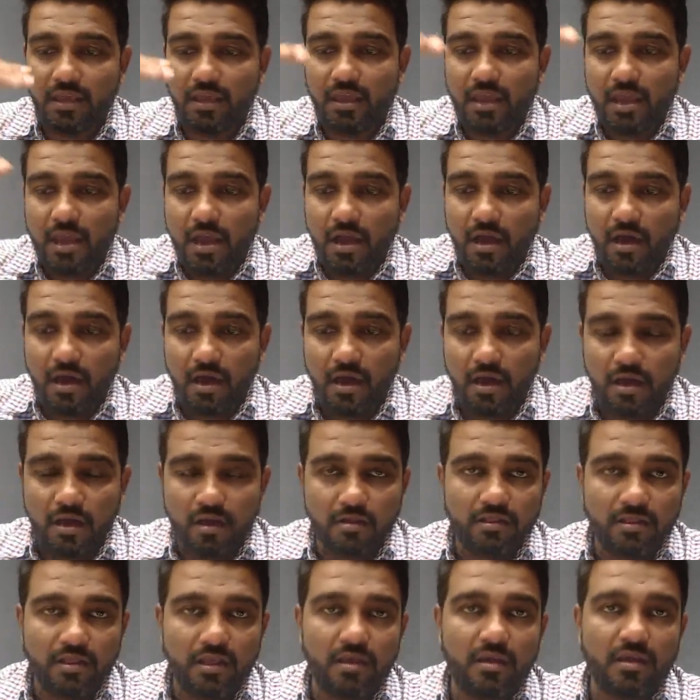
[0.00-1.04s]

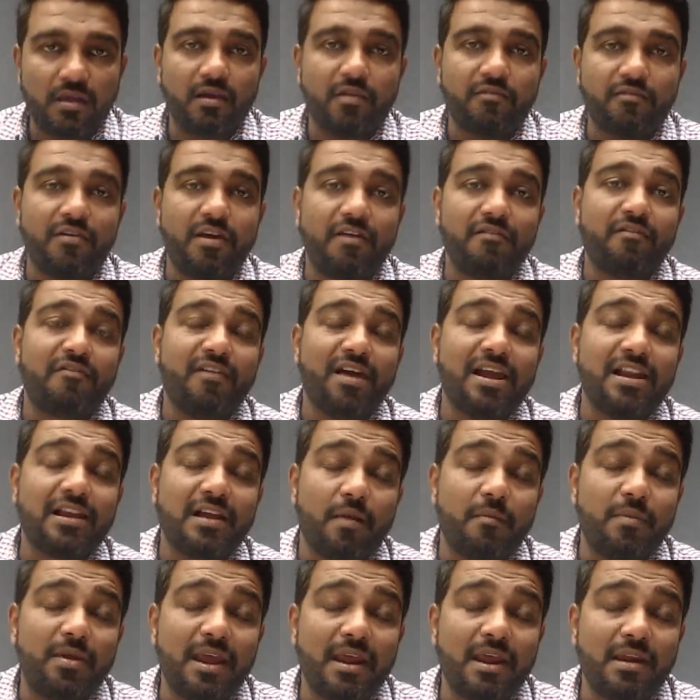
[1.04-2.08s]
while
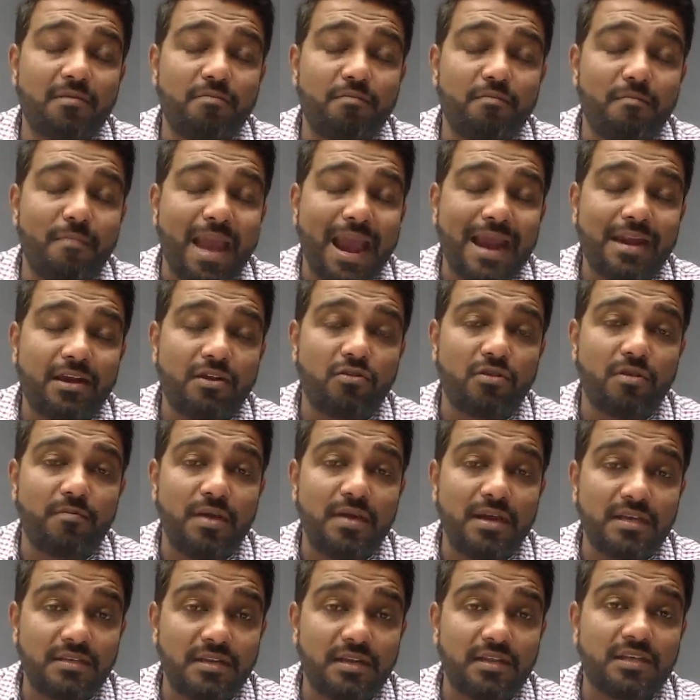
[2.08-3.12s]
coming it back to the
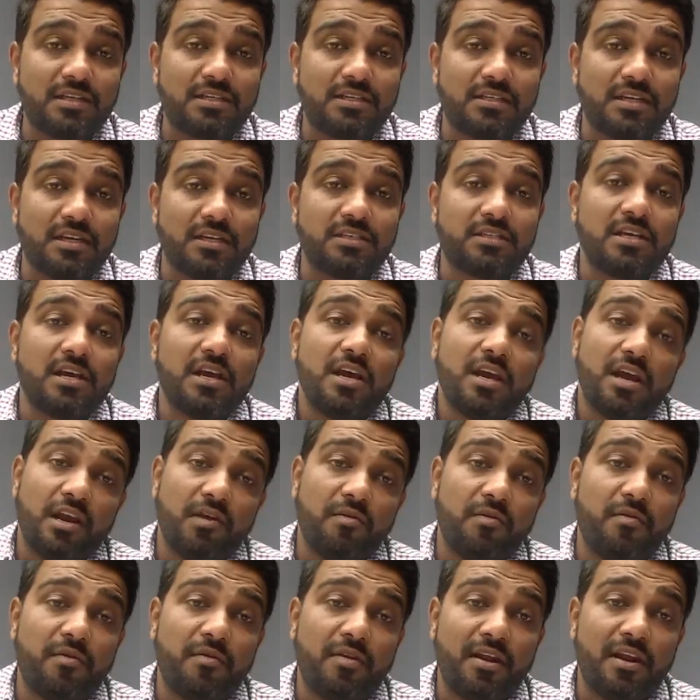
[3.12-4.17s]
base resistance, it
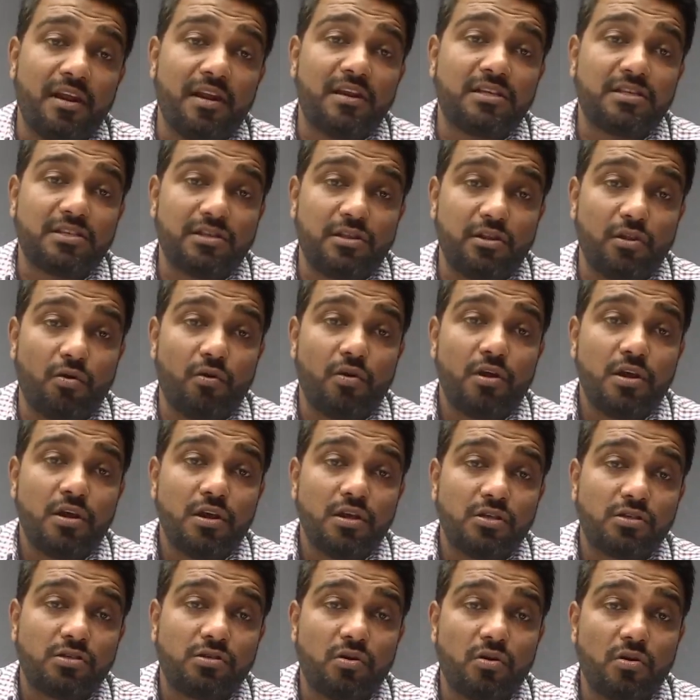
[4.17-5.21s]
will be really slow.
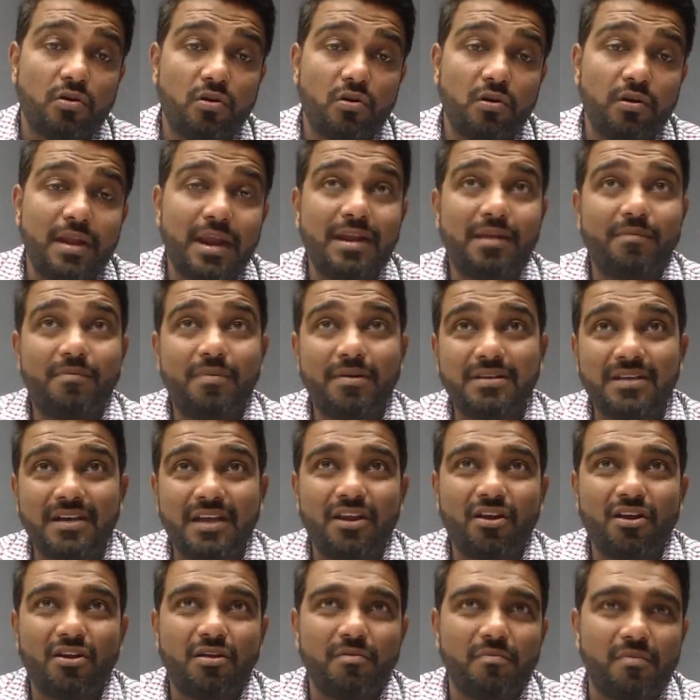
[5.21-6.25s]
So that depends again
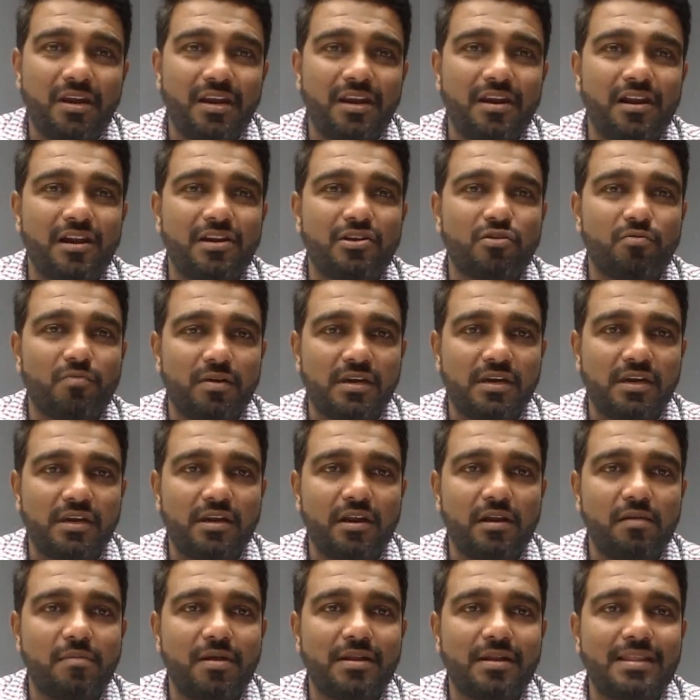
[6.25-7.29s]
on the material to
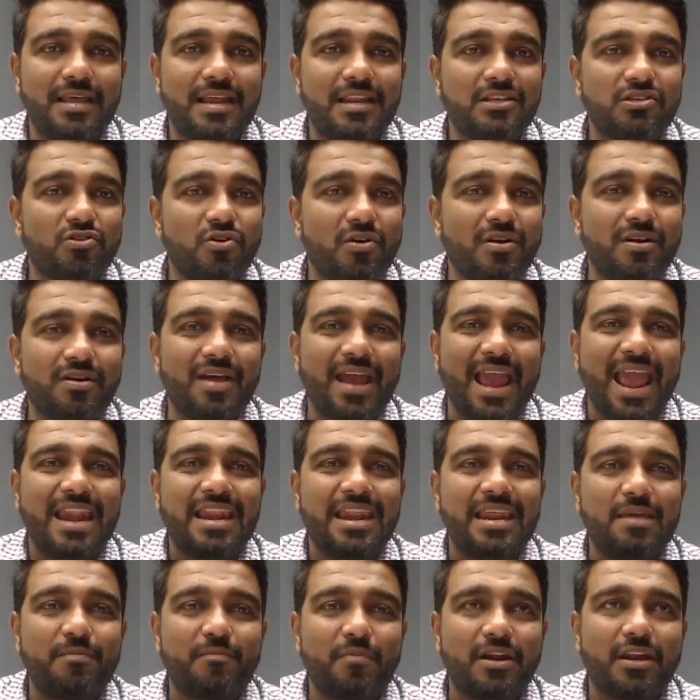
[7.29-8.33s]
material, but there is not
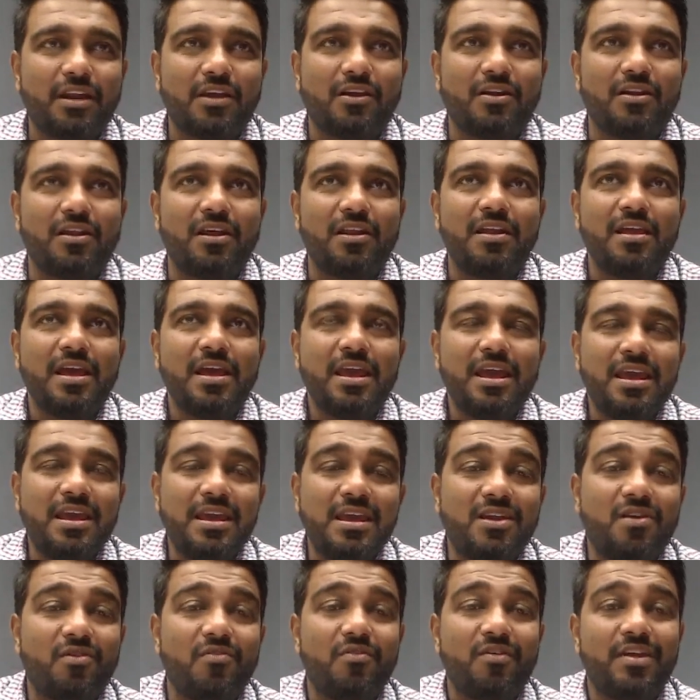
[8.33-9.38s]
any particular
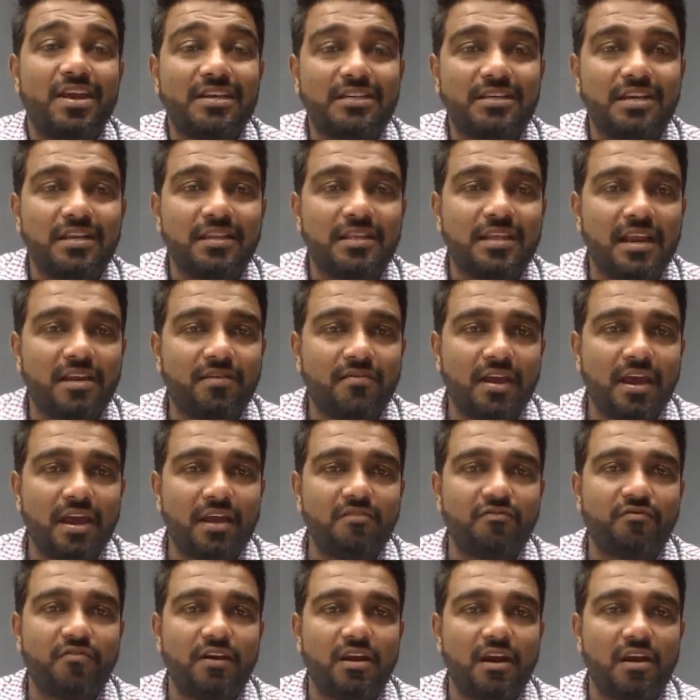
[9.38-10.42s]
equation that we can
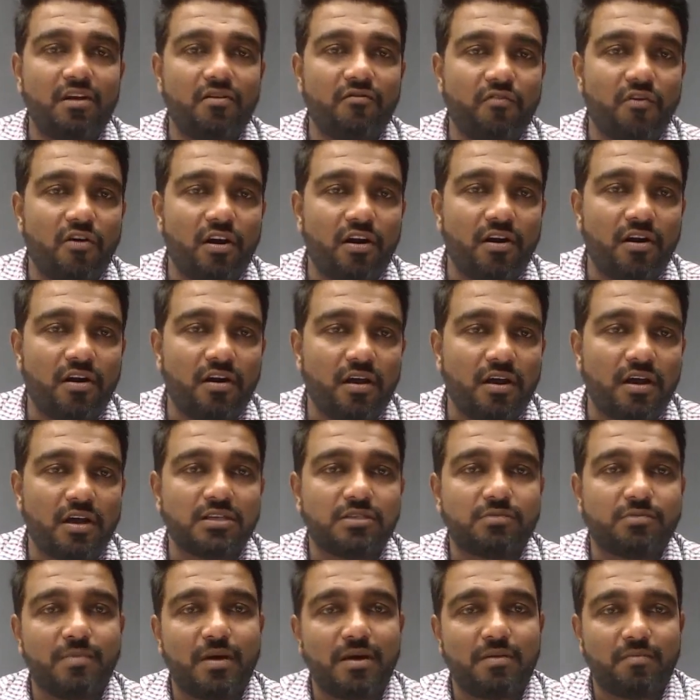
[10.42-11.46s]
fit in for
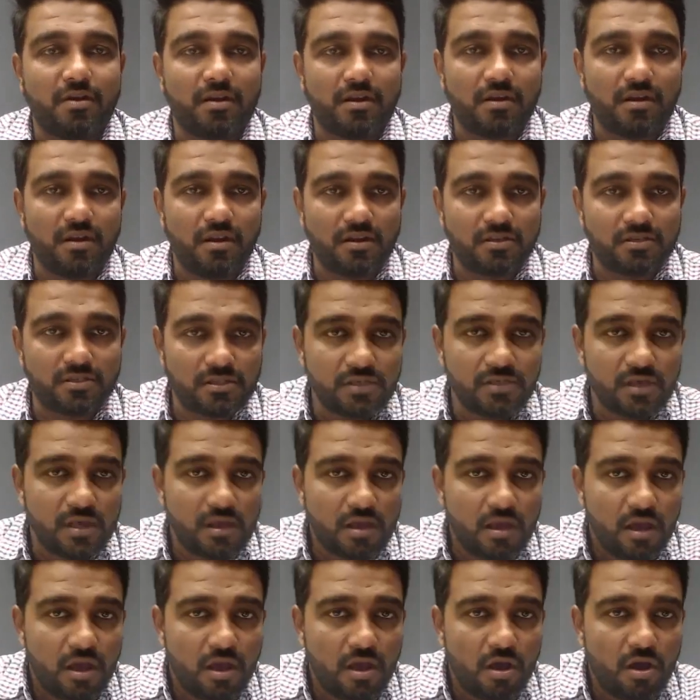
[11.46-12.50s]
smart materials.
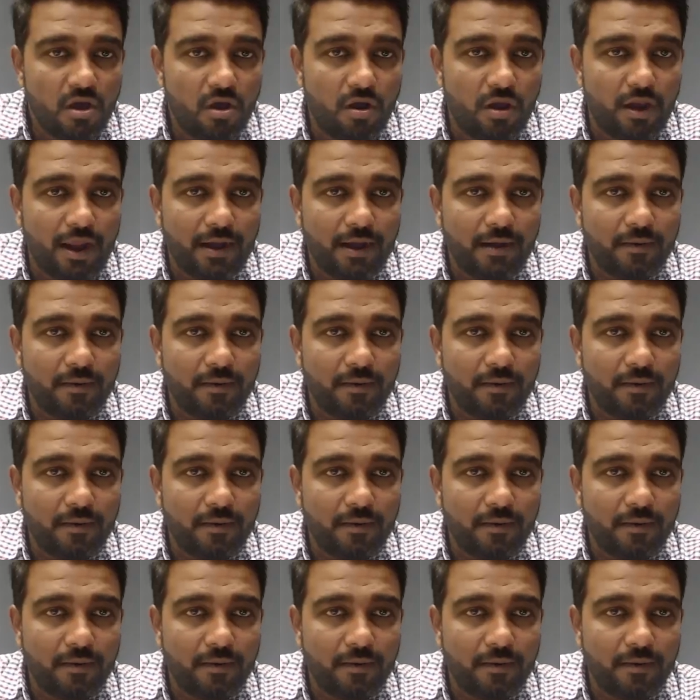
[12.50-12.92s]
All right.